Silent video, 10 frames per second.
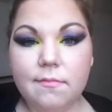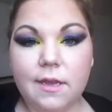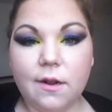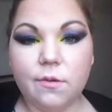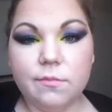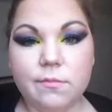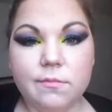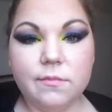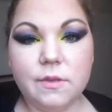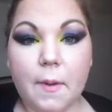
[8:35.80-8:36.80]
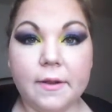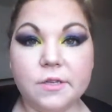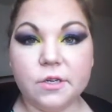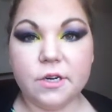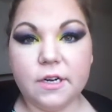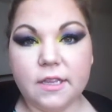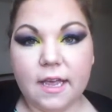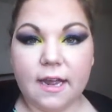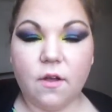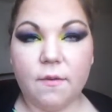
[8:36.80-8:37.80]
you know, sponsored or
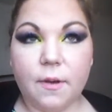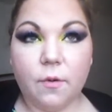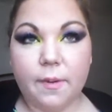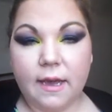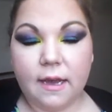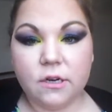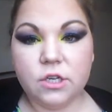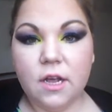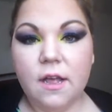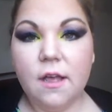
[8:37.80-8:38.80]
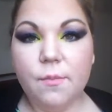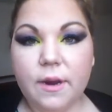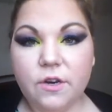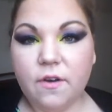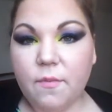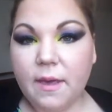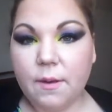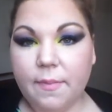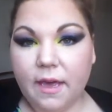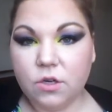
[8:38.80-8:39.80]
anything. I don't have my own page, but I do have a
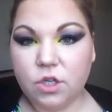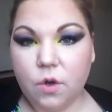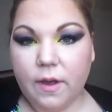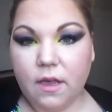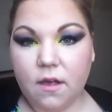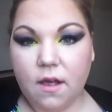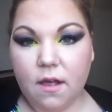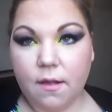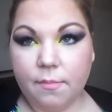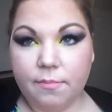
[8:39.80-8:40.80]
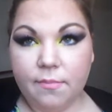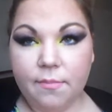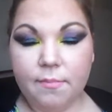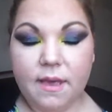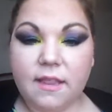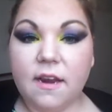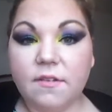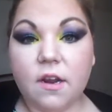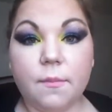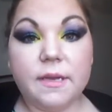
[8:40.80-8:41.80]
makeup page showing um, makeup that
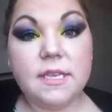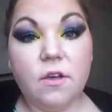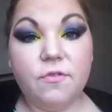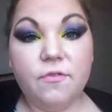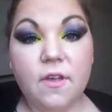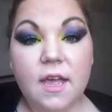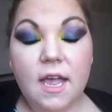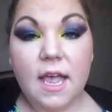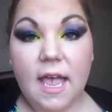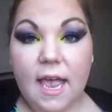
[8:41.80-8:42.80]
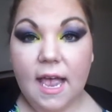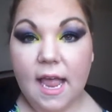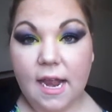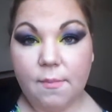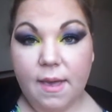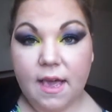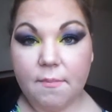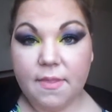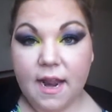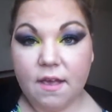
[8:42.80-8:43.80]
I've done on myself and
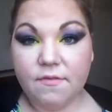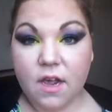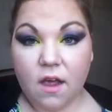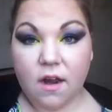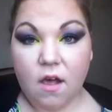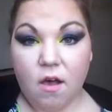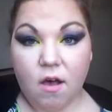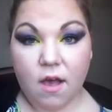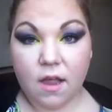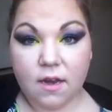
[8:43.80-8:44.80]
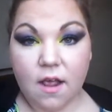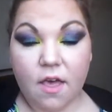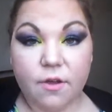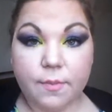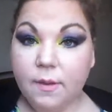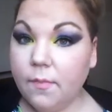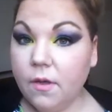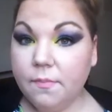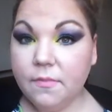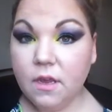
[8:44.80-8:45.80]
makeup that I've done on other
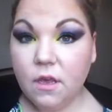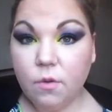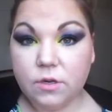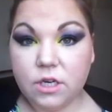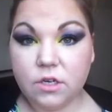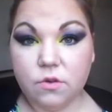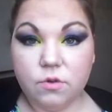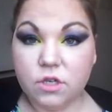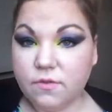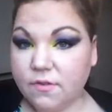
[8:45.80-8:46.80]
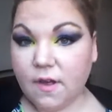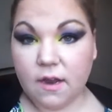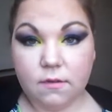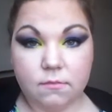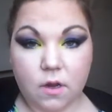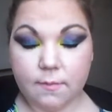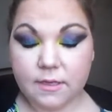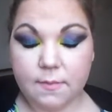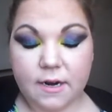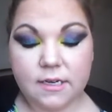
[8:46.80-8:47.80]
people, which I do just for fun on
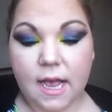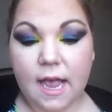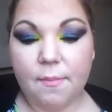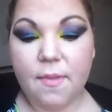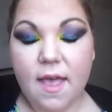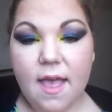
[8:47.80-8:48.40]
my spare time.